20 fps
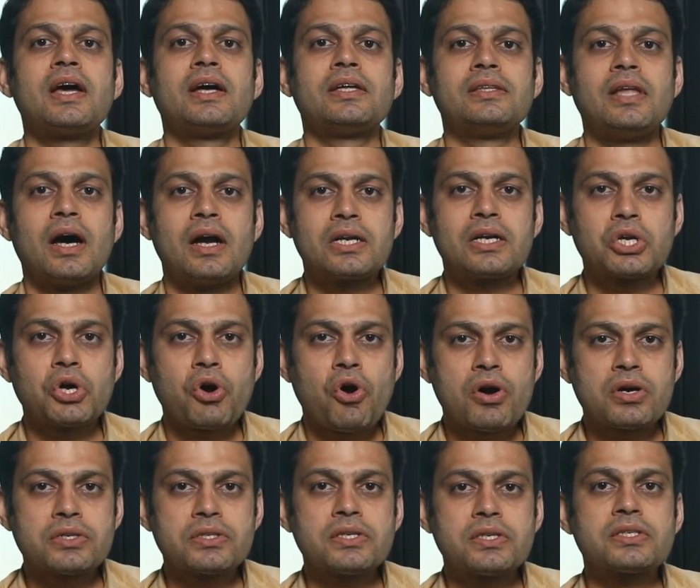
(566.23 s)
that
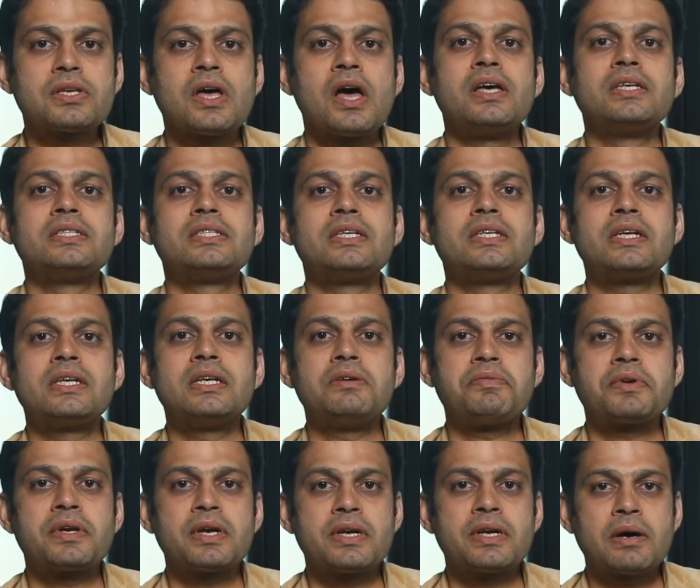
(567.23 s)
causes
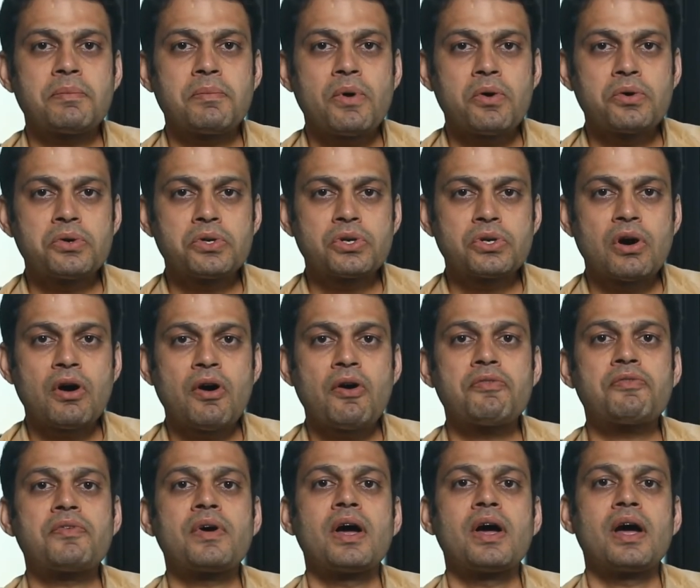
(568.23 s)
significant amount
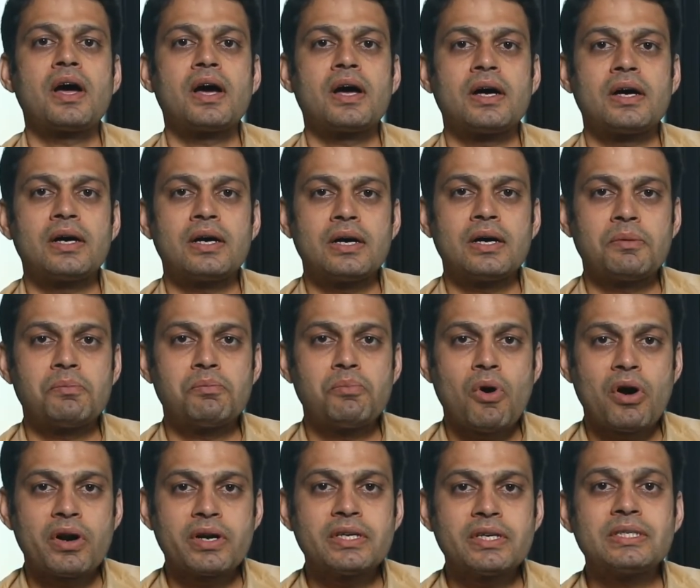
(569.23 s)
of
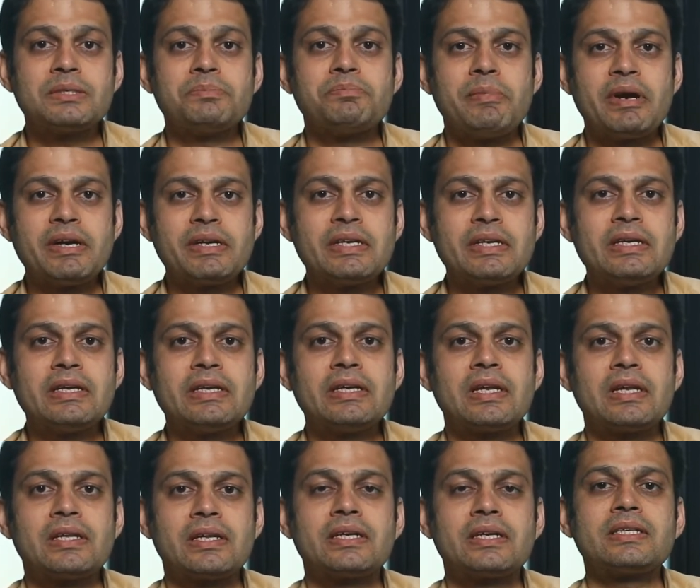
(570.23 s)
body's
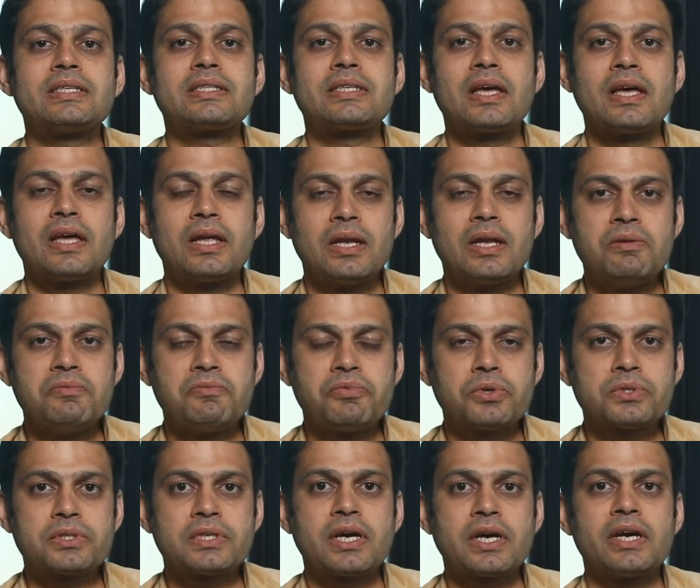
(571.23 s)
material, that is
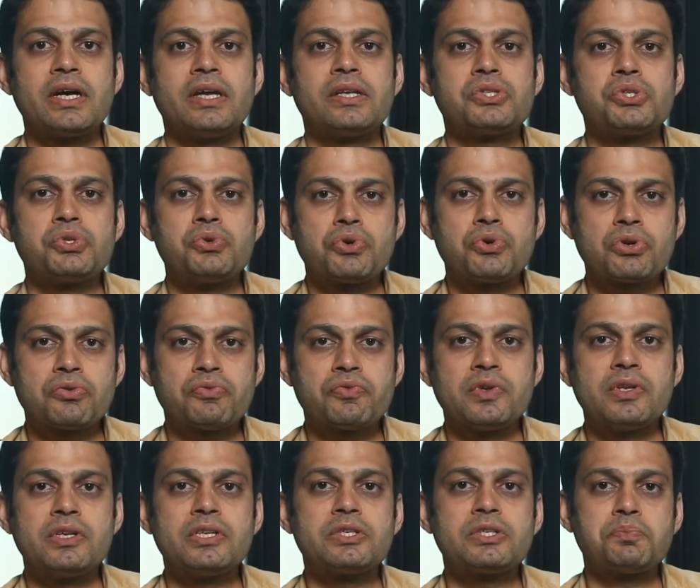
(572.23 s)
lymphocytes,
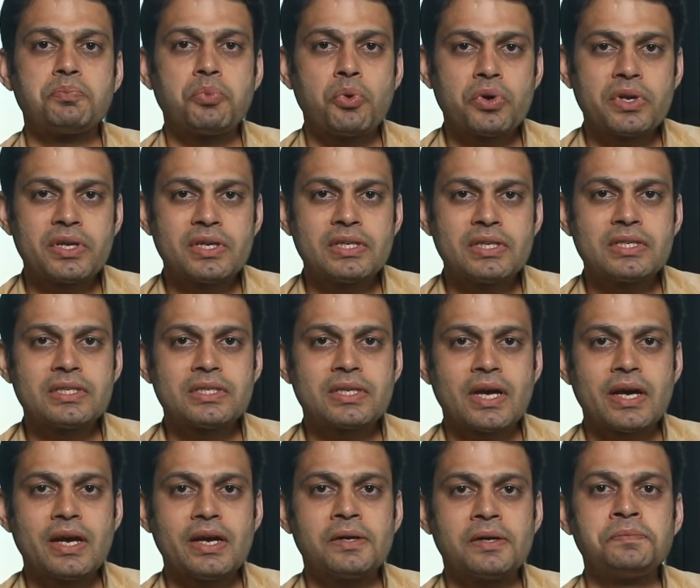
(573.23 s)
neutrophils pouring
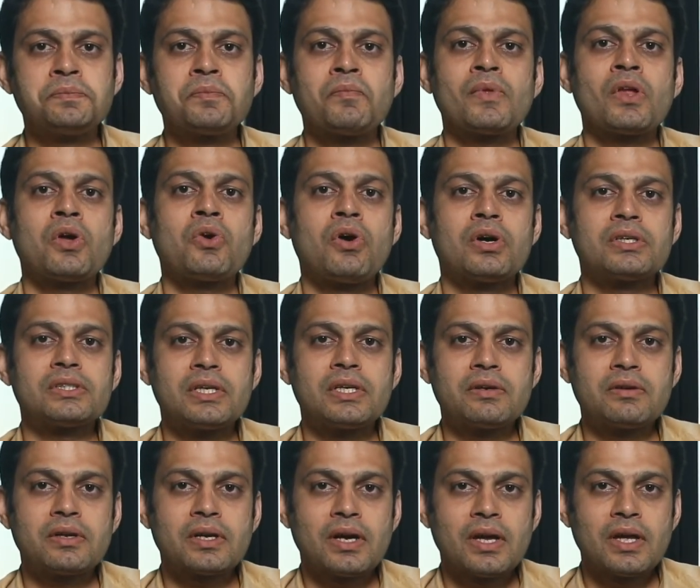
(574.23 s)
inside,
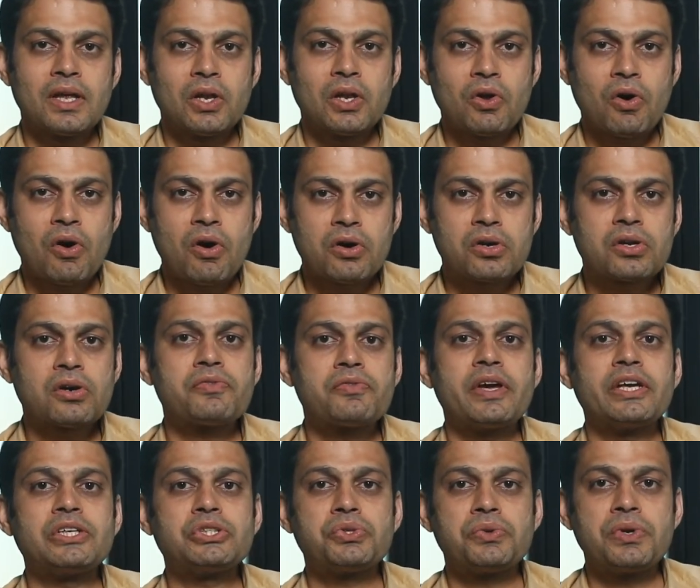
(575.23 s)
causing lot of
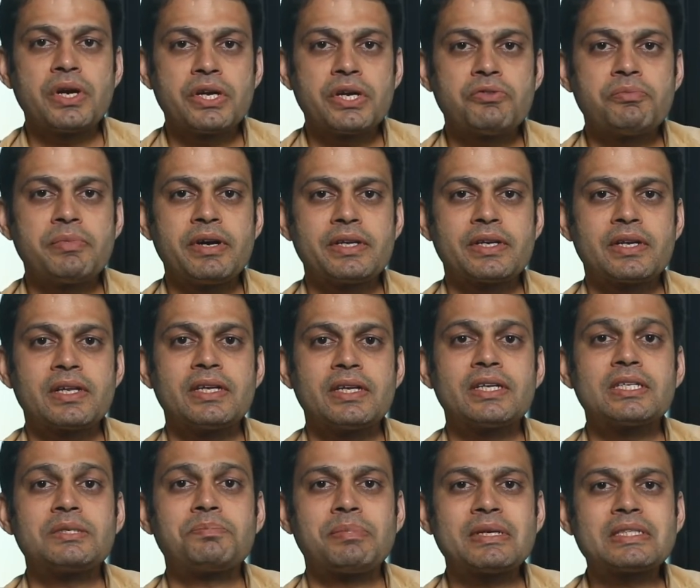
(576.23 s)
exudative material, that
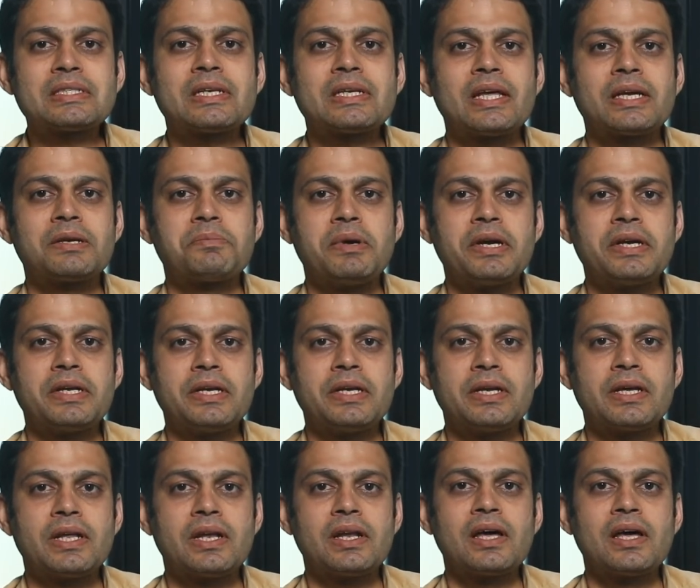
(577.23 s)
is pus like
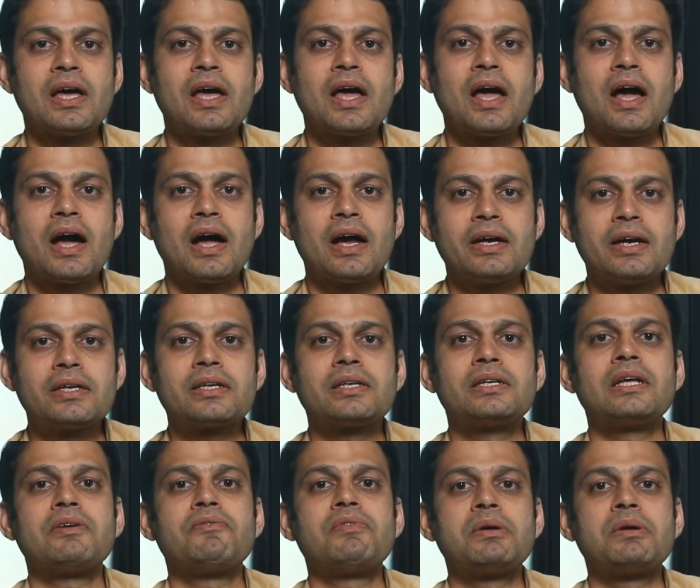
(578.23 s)
material, and
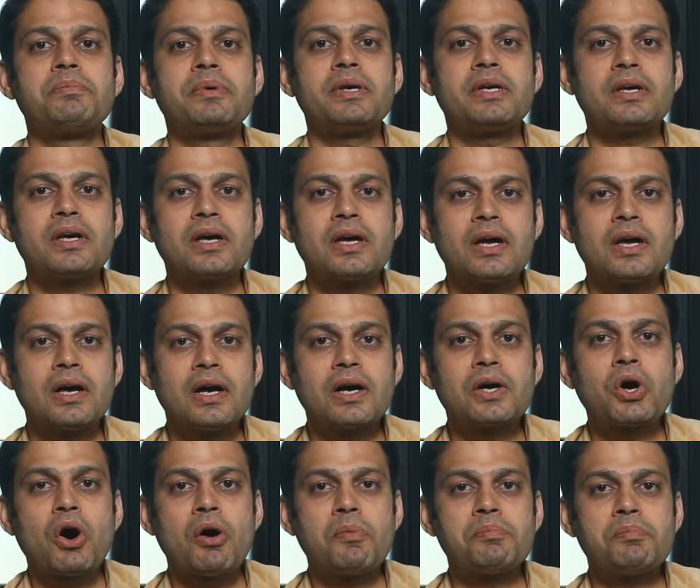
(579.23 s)
developing a
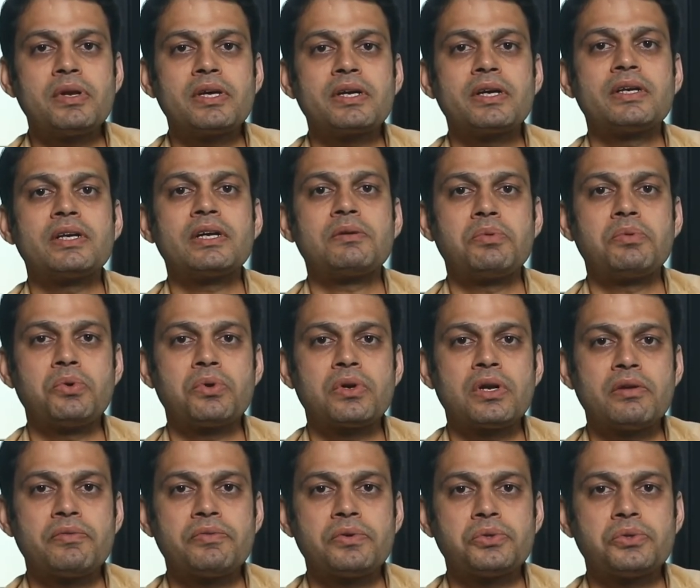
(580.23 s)
complicated
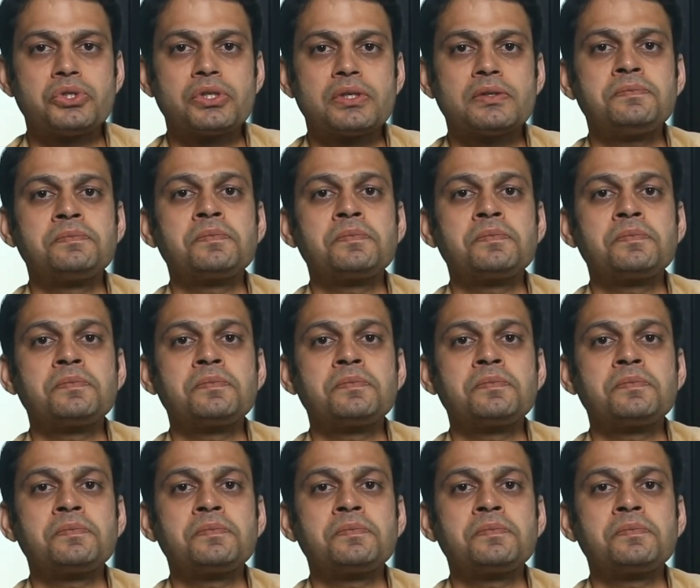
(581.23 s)
pleural effusion